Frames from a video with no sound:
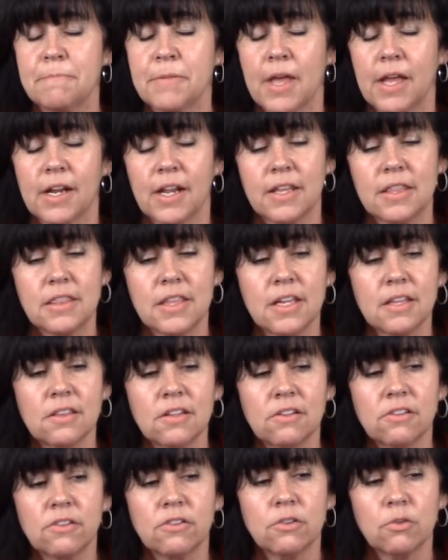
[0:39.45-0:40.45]
And I think
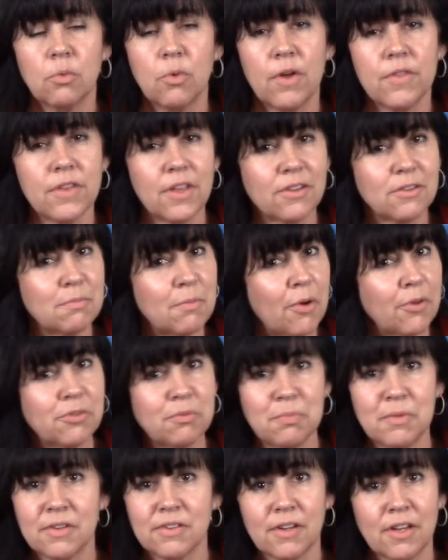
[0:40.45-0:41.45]
this is the one that's most
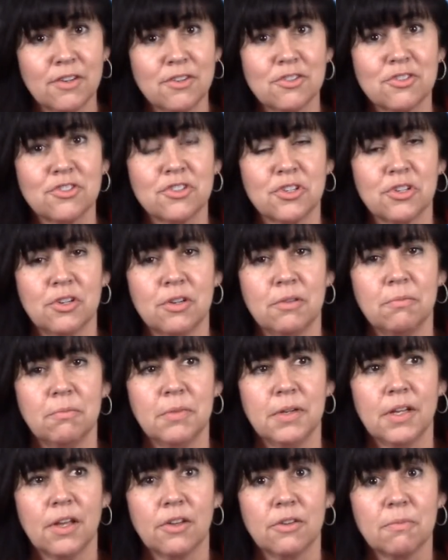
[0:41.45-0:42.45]
misunderstood
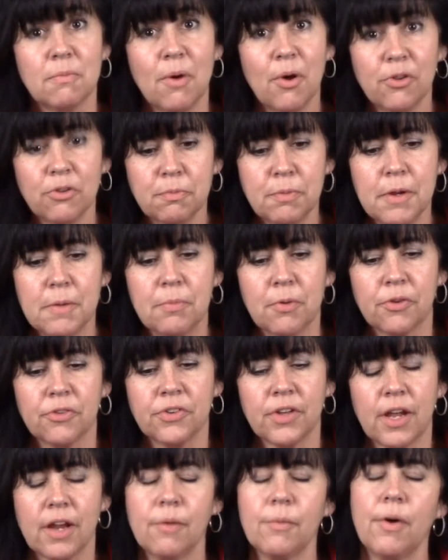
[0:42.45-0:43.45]
because most people
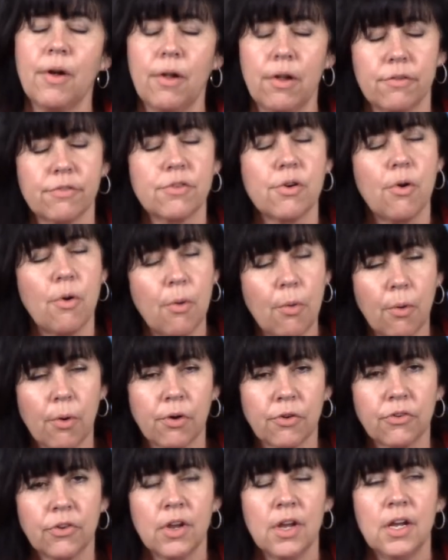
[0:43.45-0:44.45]
say, well, of
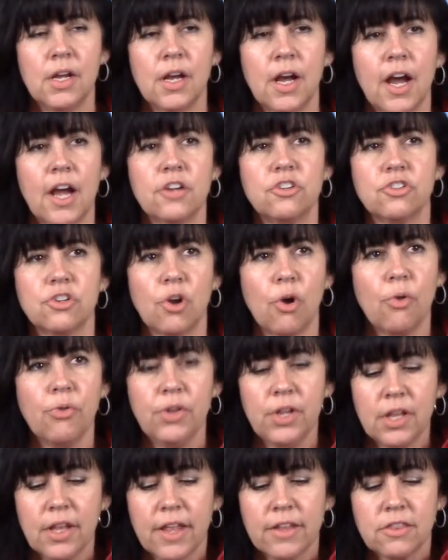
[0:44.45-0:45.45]
course, I should
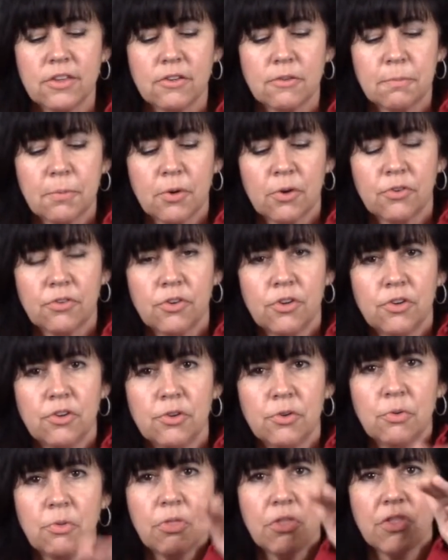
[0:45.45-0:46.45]
only let this person
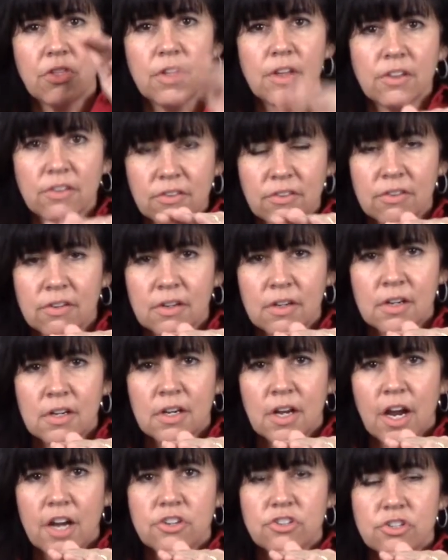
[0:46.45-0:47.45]
do this.
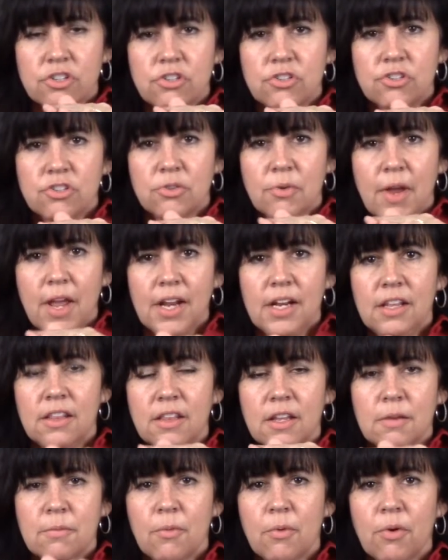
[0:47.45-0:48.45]
I shouldn't do
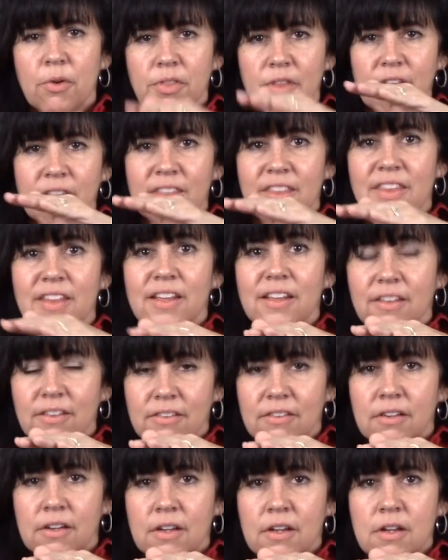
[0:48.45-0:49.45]
anything more than
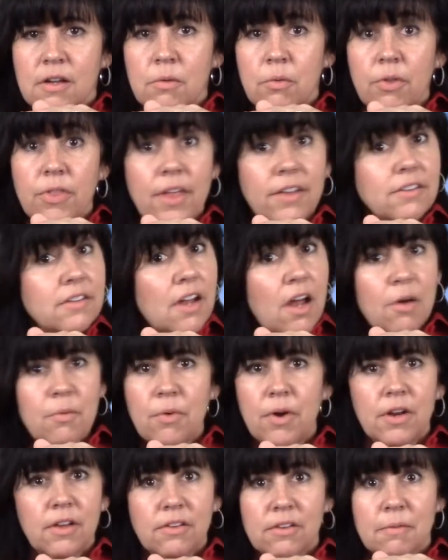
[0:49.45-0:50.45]
this. Well, that's not
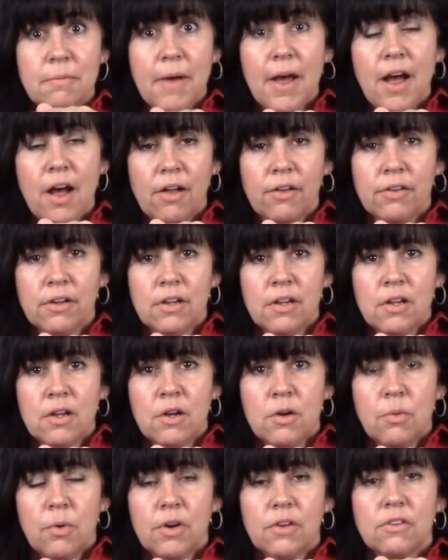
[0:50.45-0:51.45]
what it's about.
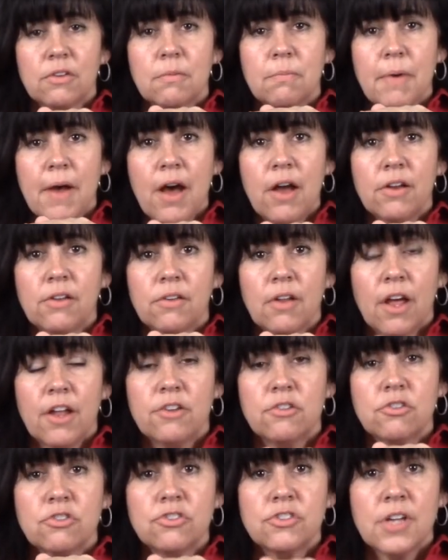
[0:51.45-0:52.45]
What it's about is
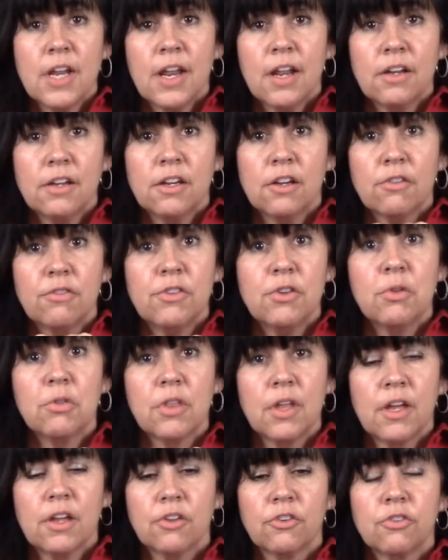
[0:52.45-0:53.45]
understanding a few
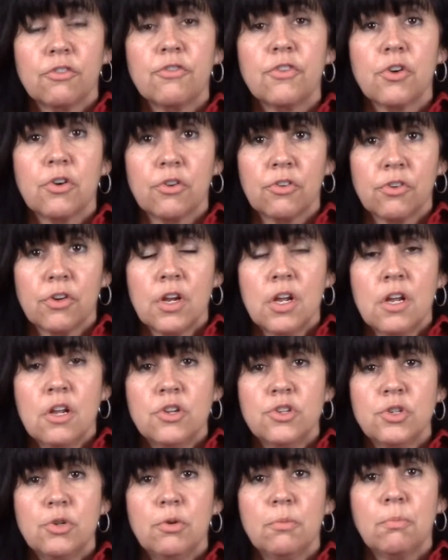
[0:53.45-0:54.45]
things. First,
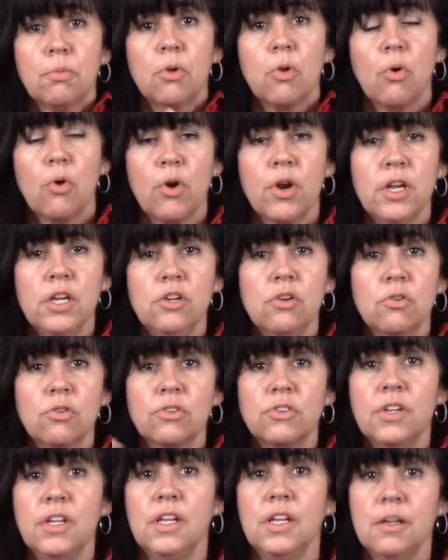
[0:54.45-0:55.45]
to employ your
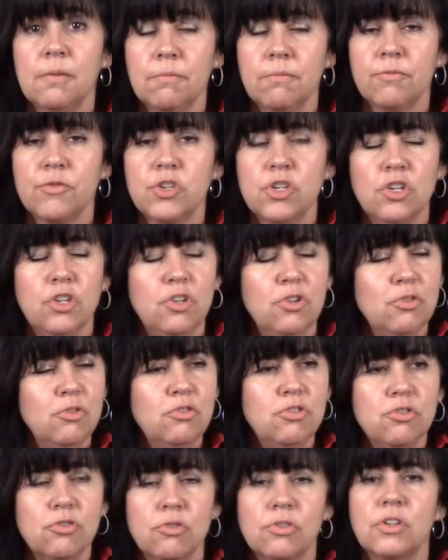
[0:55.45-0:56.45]
team, to
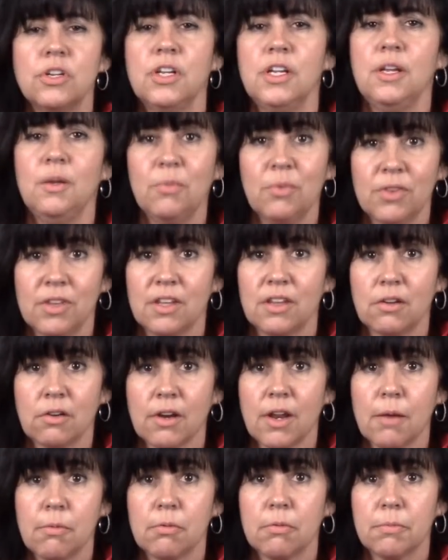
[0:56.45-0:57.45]
use your team within their
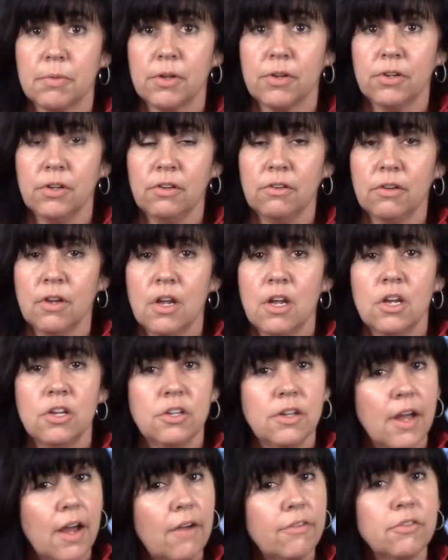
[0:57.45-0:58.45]
capabilities,
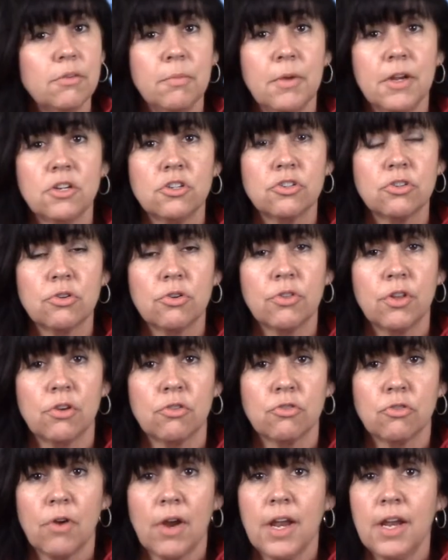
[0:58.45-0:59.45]
you have to make sure they're
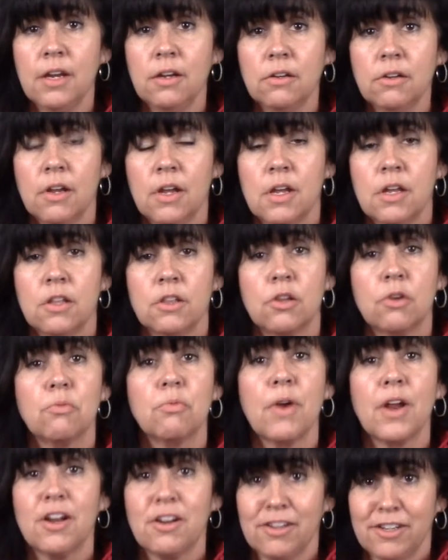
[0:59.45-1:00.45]
trained, they're
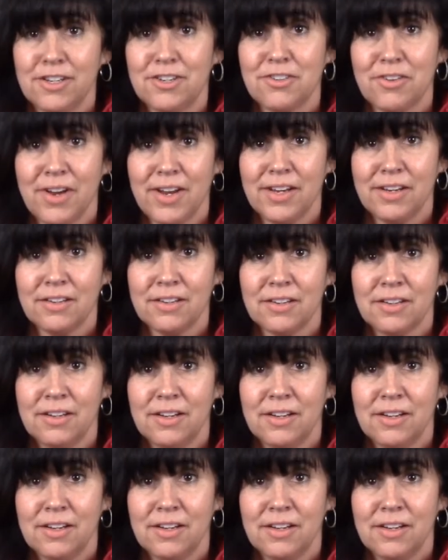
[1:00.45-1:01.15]
regularly trained.